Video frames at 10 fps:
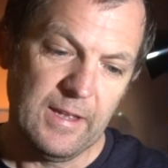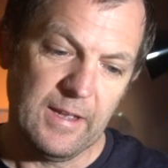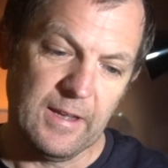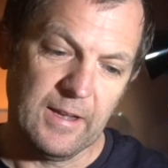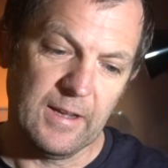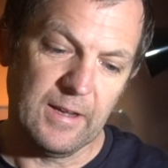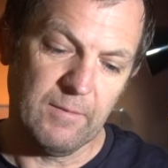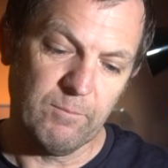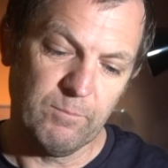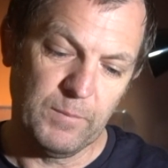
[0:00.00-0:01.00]

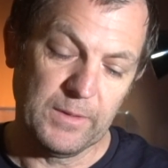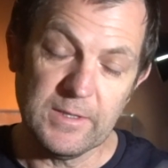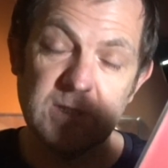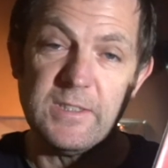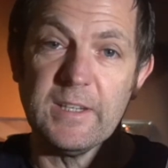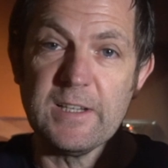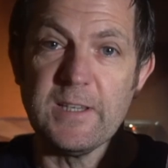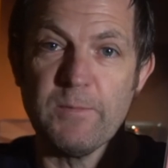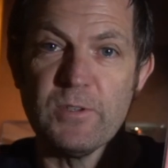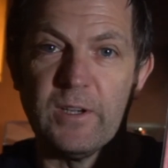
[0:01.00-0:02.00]
But this is an
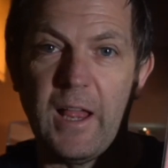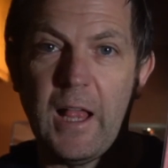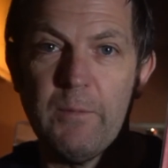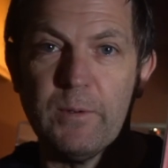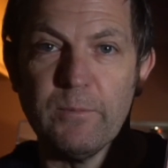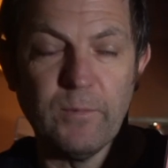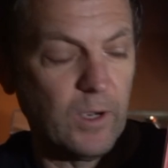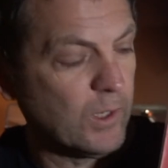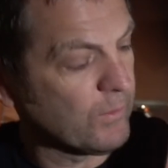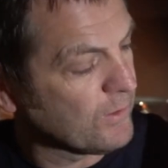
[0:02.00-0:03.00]
exceptional album
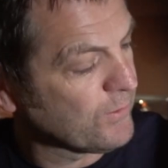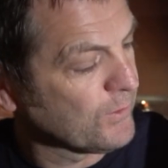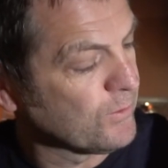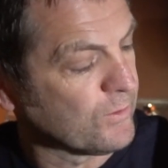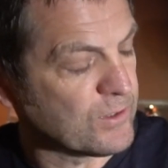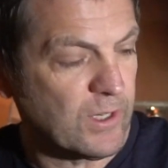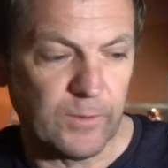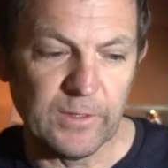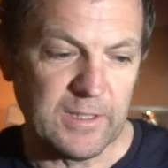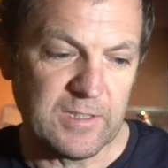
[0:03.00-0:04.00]
all the way through. There's not
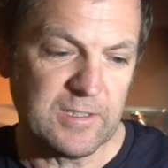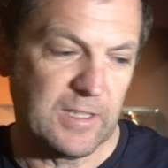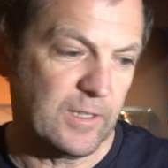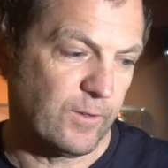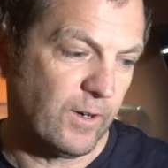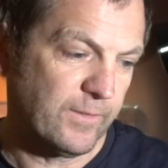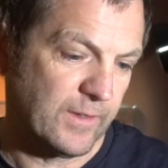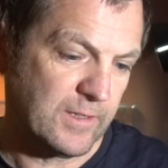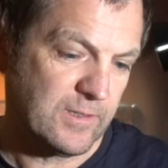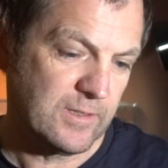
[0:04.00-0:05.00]
really a stinker on
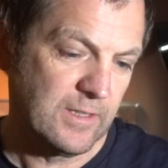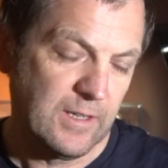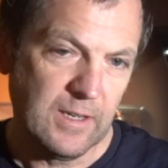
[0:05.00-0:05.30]
this.